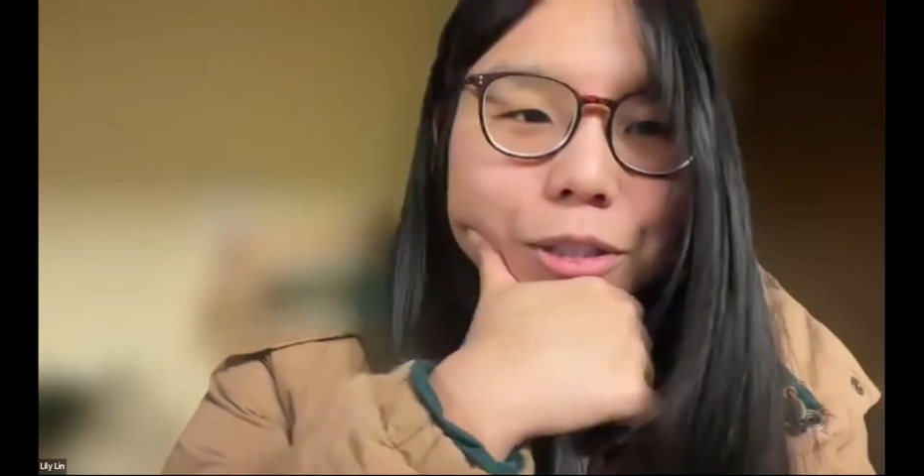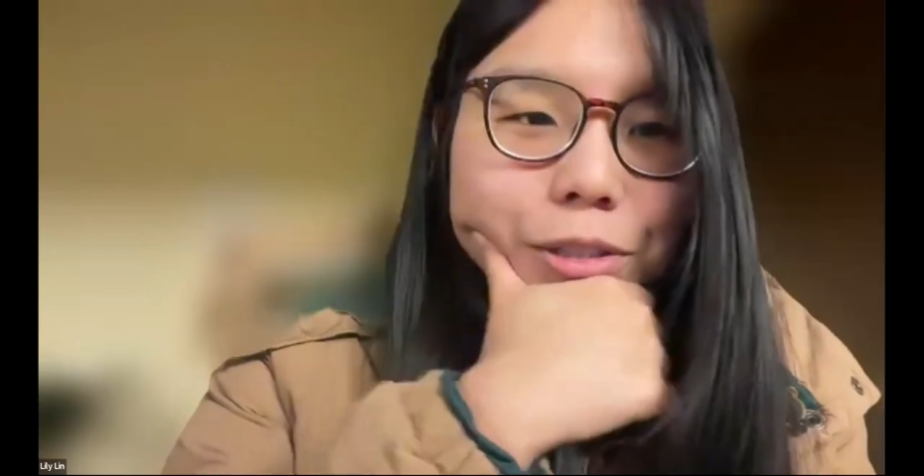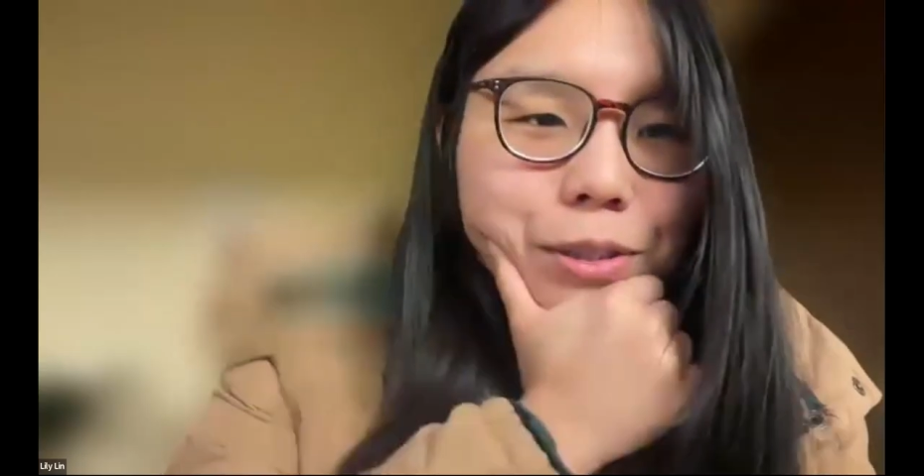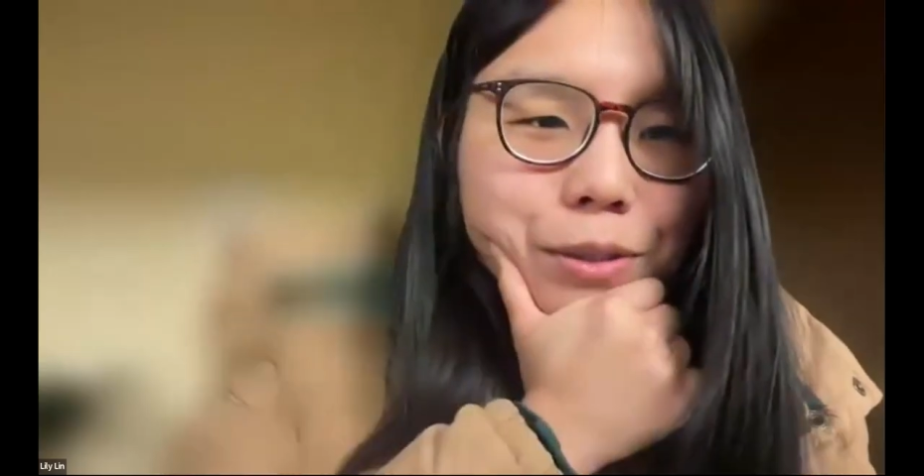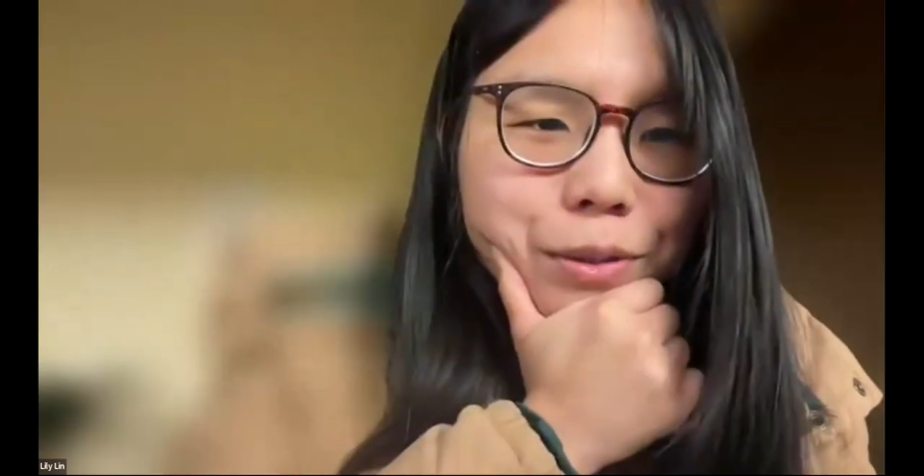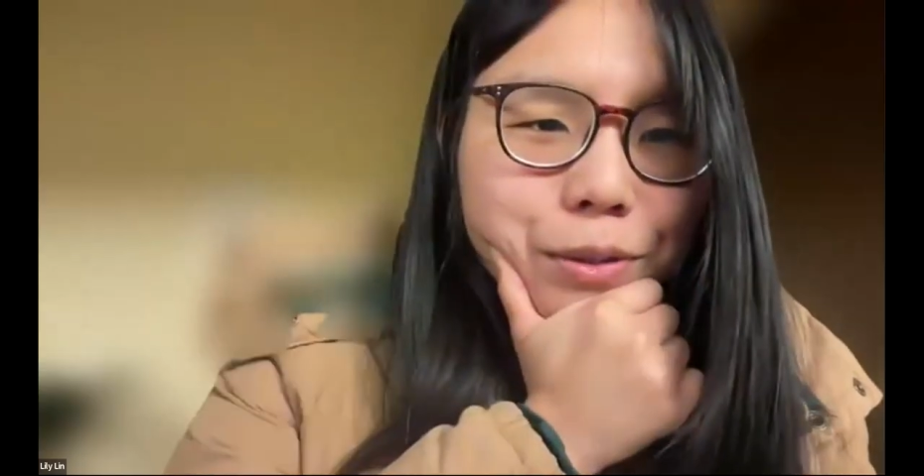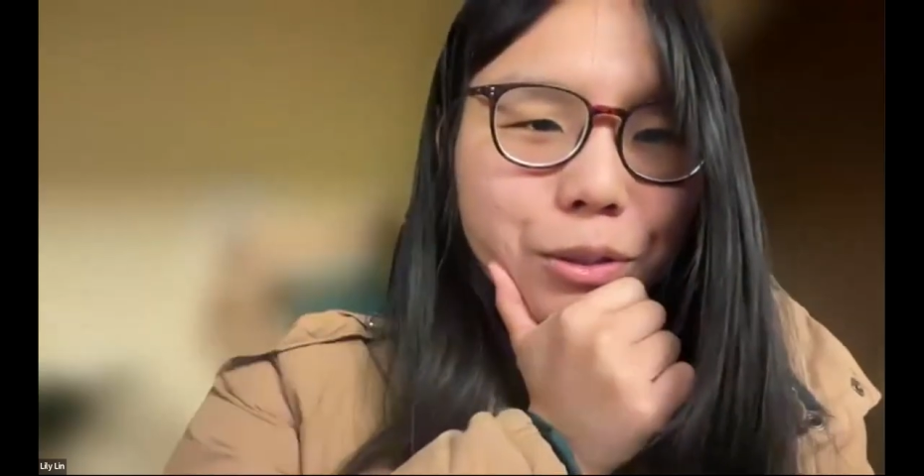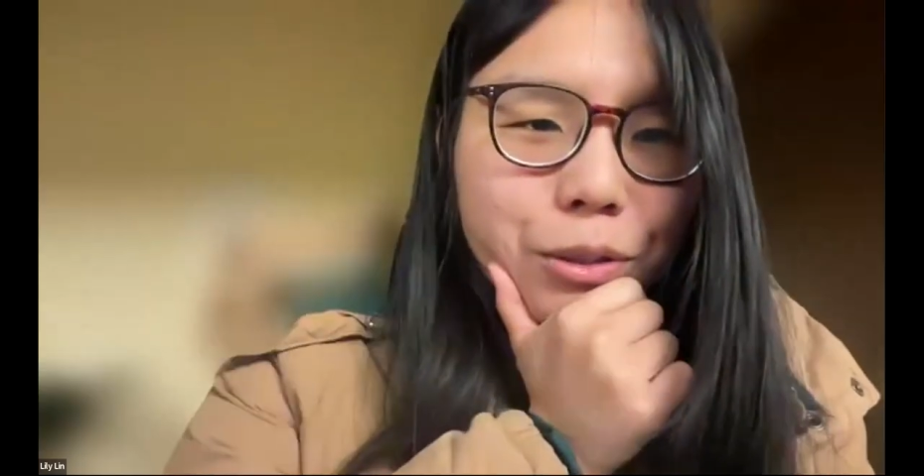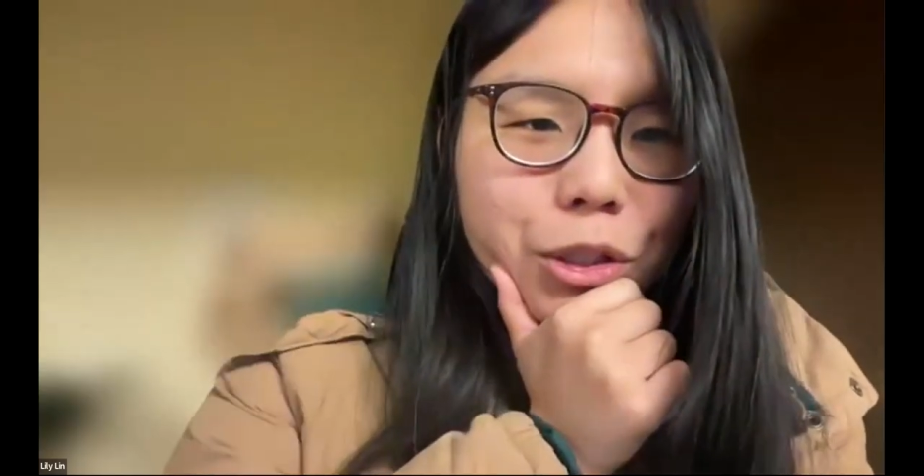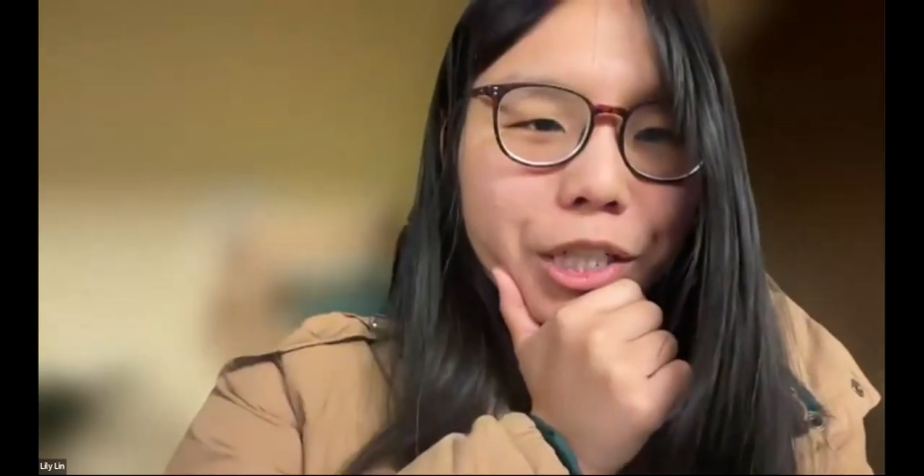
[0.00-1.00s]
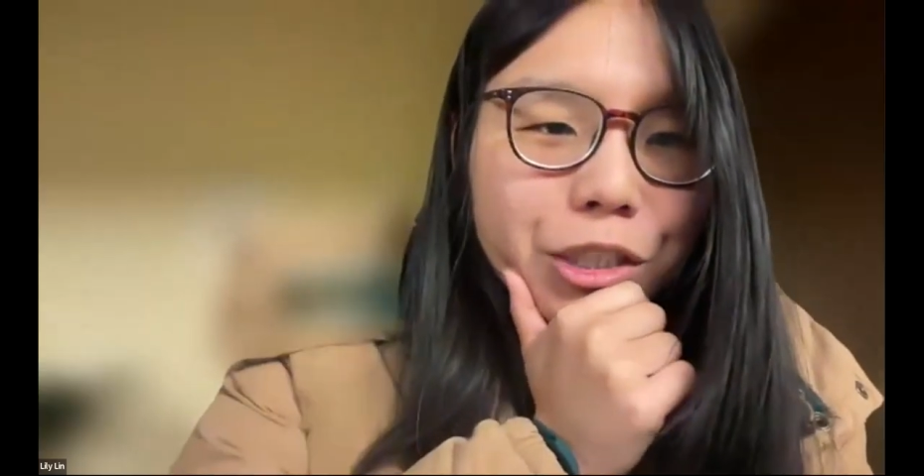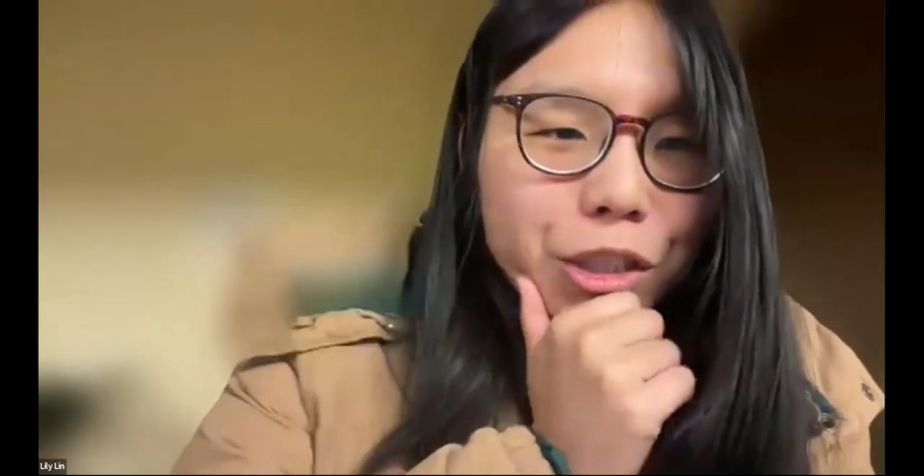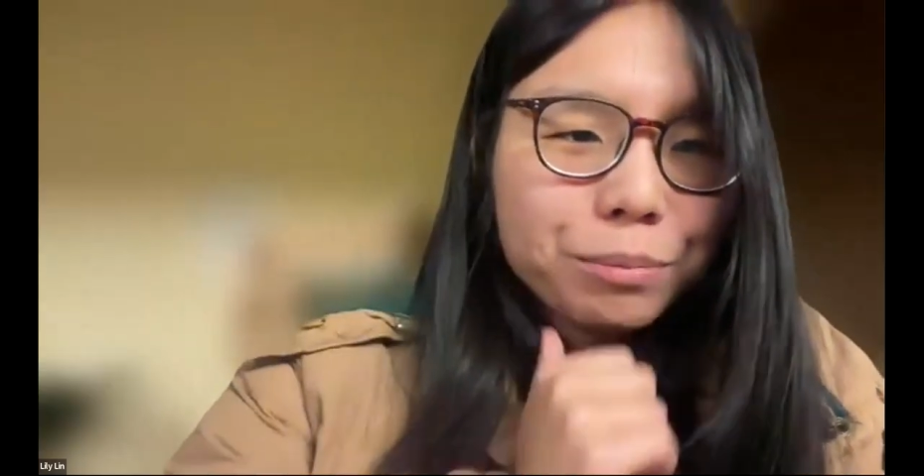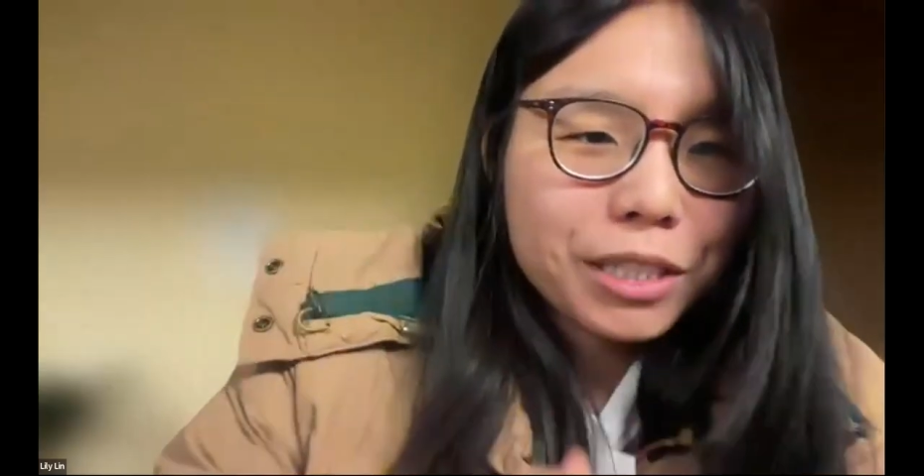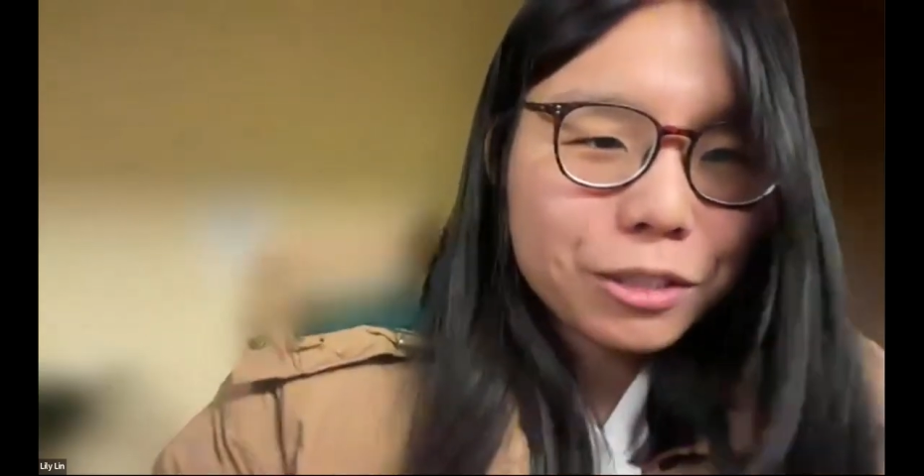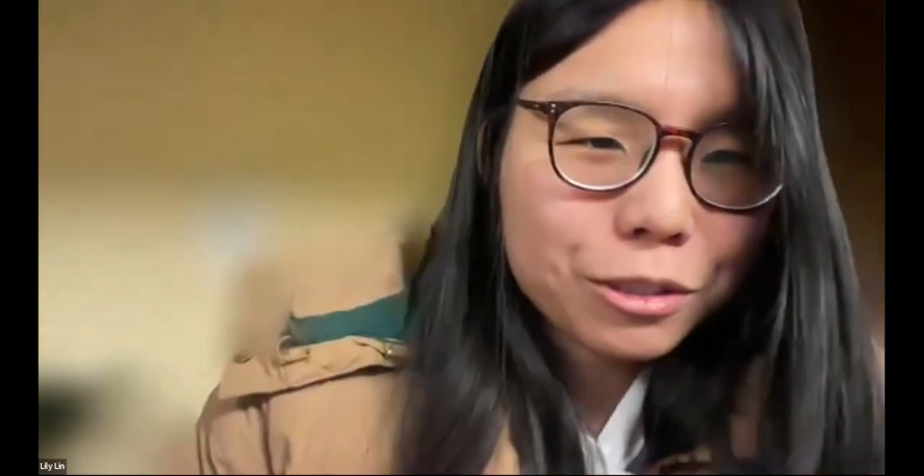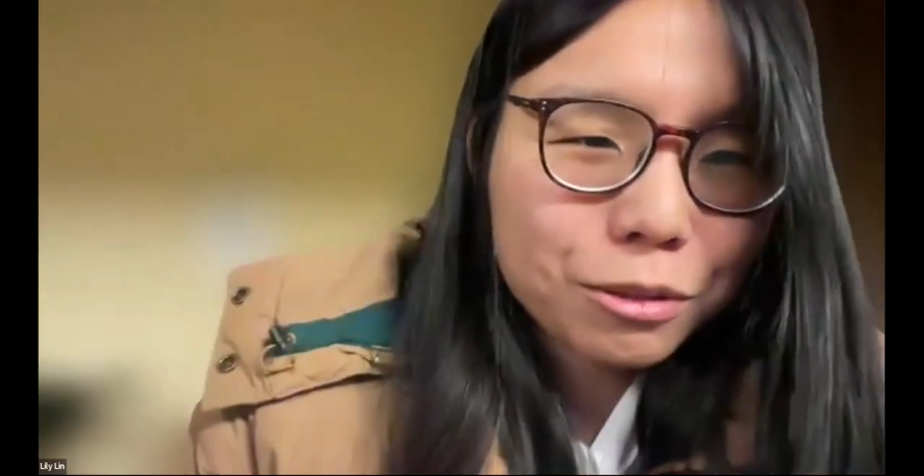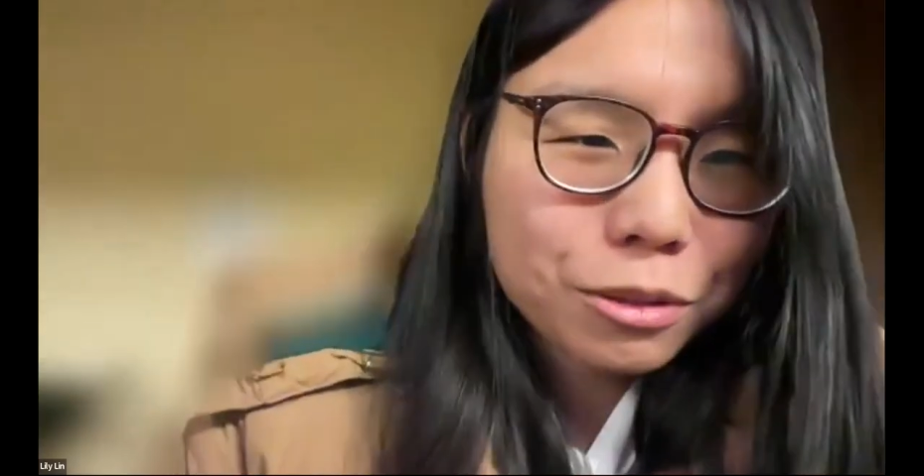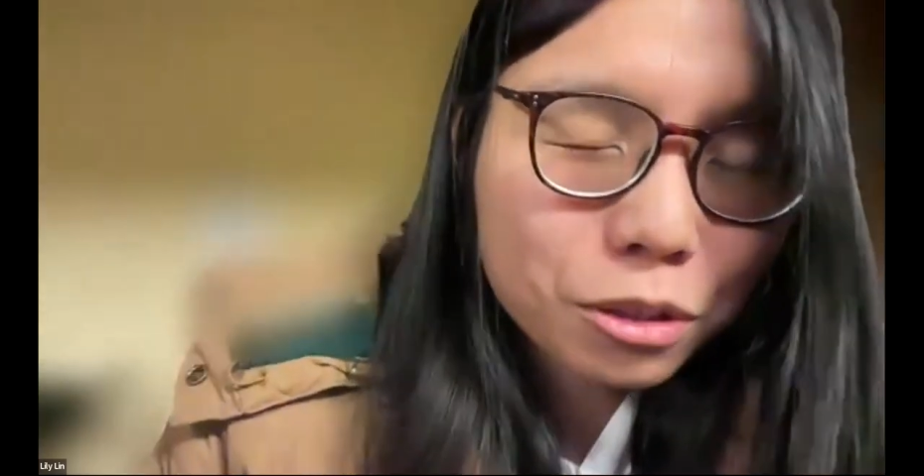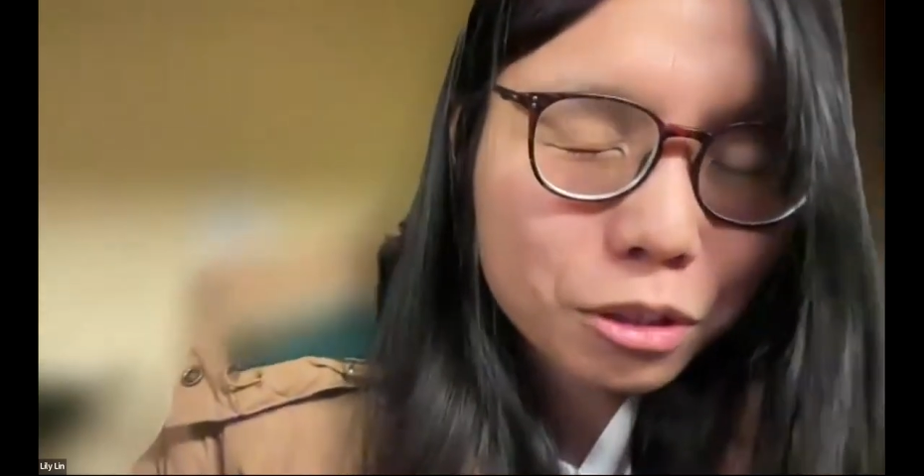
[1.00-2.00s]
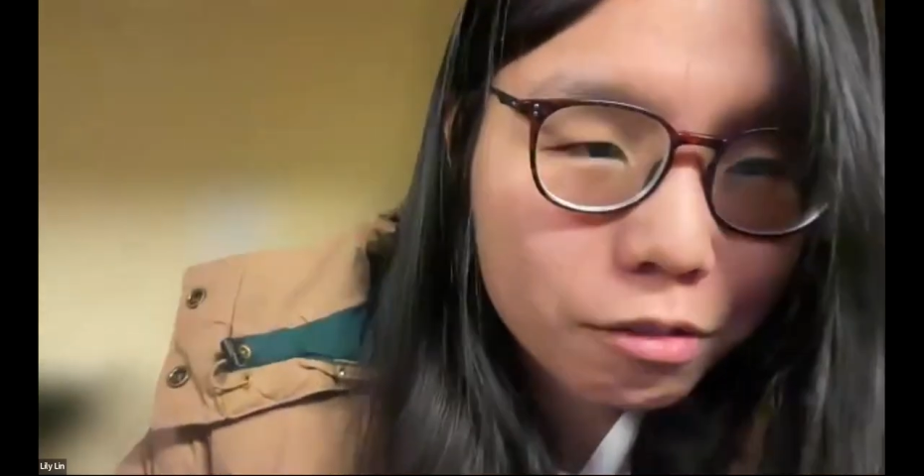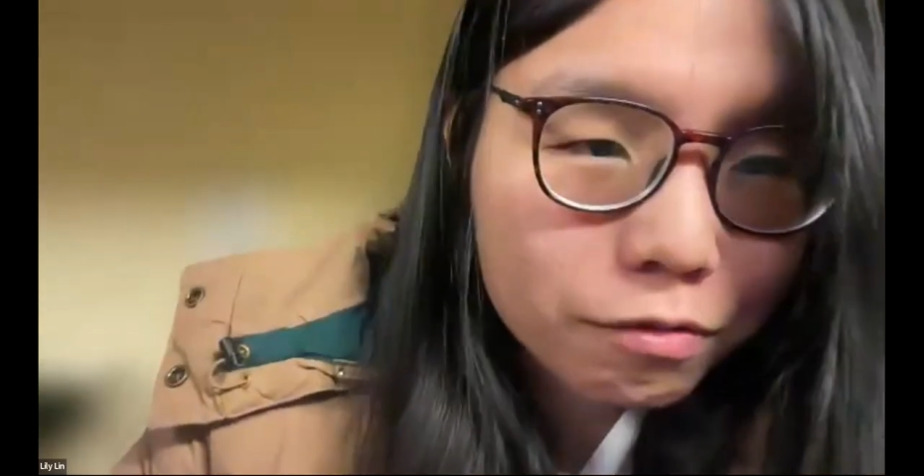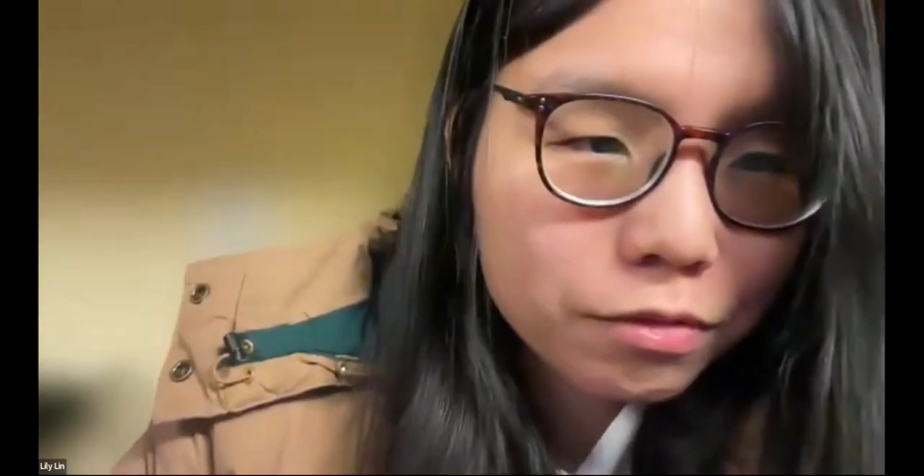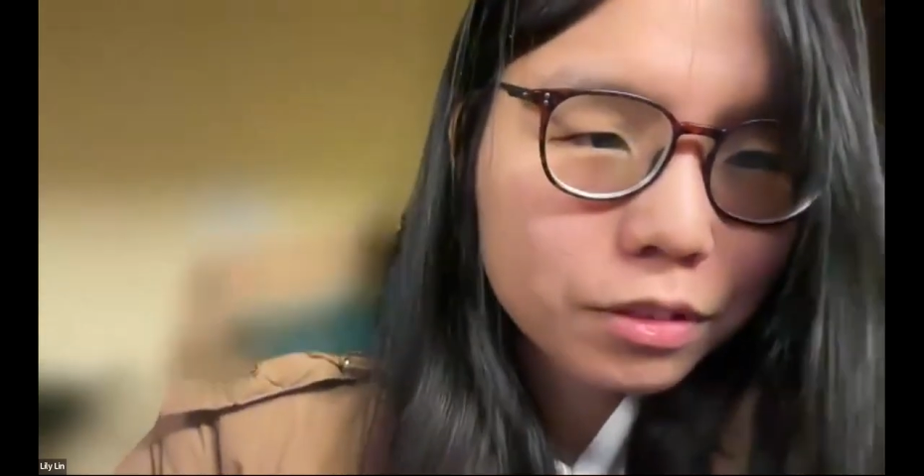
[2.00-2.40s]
do use ChatGPT to solve